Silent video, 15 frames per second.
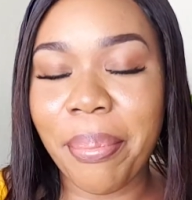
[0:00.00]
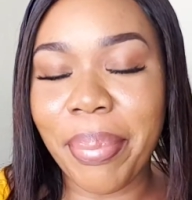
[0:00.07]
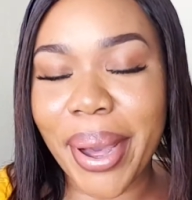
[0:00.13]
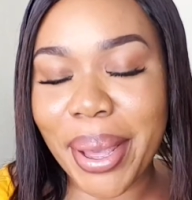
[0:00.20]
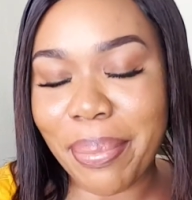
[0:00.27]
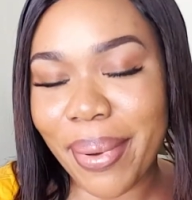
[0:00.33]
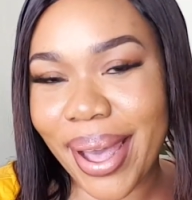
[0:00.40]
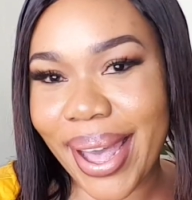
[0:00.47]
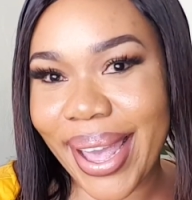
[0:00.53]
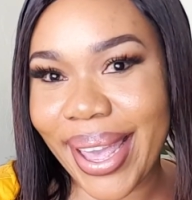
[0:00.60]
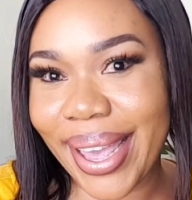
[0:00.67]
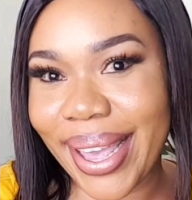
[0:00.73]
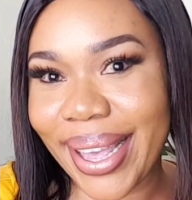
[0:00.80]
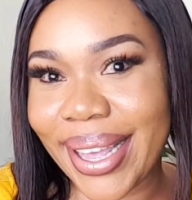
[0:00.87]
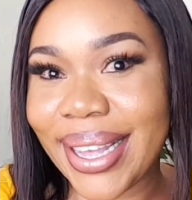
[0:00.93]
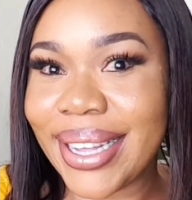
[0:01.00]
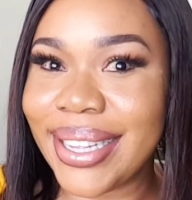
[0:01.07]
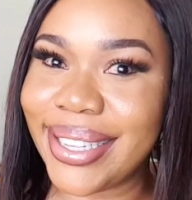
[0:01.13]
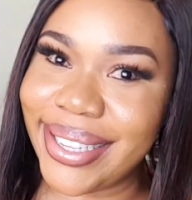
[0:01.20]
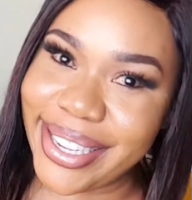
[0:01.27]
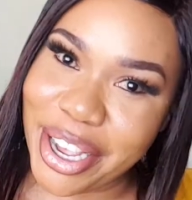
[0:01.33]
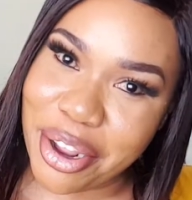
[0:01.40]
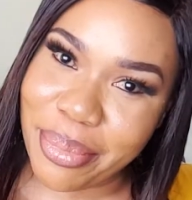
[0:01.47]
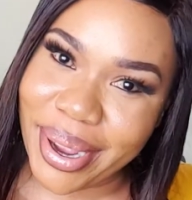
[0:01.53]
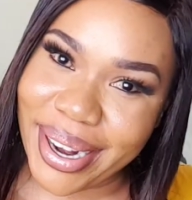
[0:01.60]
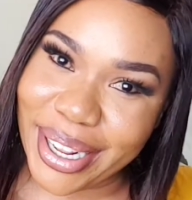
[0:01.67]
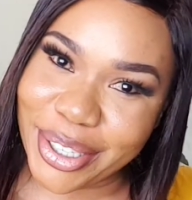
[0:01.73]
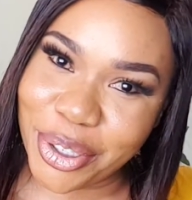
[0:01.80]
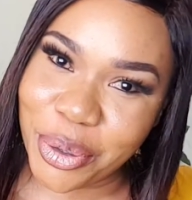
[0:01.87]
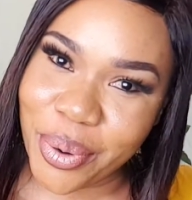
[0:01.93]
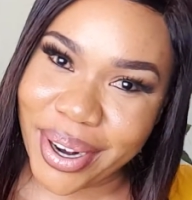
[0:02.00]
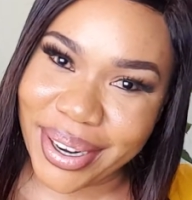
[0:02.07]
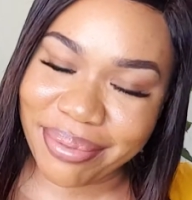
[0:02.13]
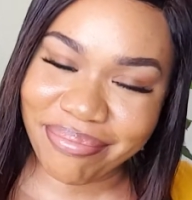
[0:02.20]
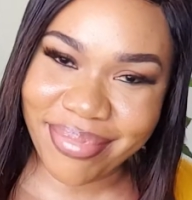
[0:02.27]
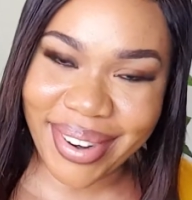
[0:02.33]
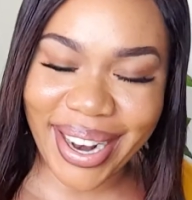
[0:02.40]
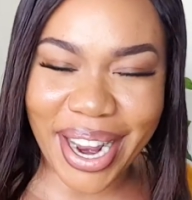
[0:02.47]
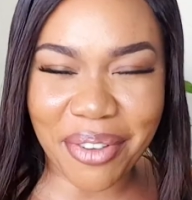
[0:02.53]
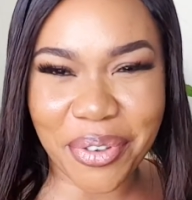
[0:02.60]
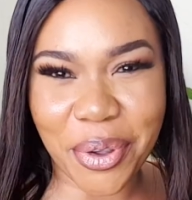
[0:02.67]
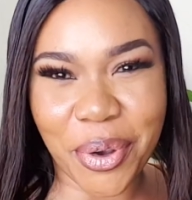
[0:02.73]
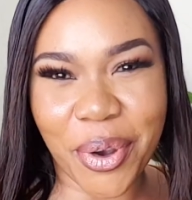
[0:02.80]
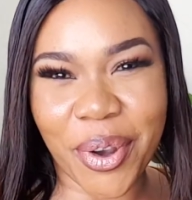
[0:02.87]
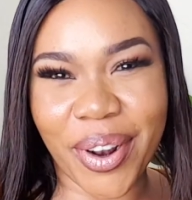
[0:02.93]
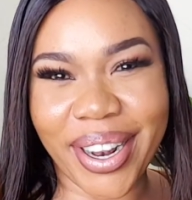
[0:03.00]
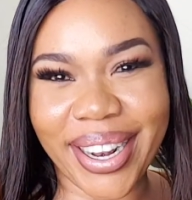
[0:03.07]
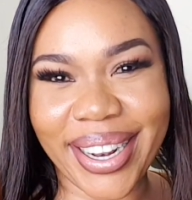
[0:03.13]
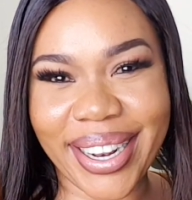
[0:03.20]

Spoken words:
Bye bye, see you in my next one. Love you all.